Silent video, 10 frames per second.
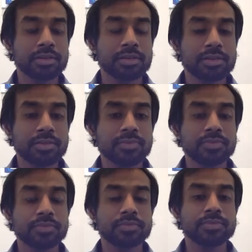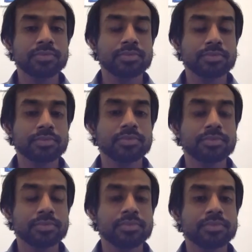
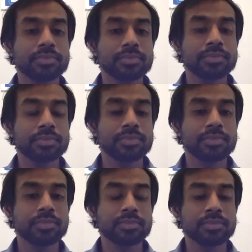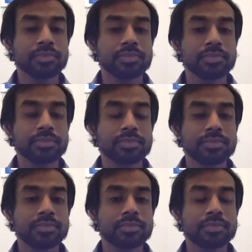
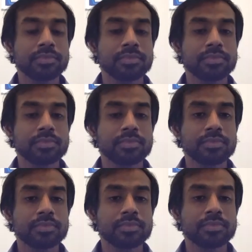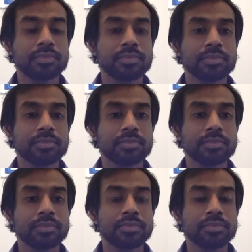
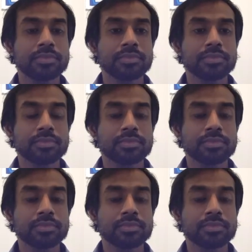[no speech]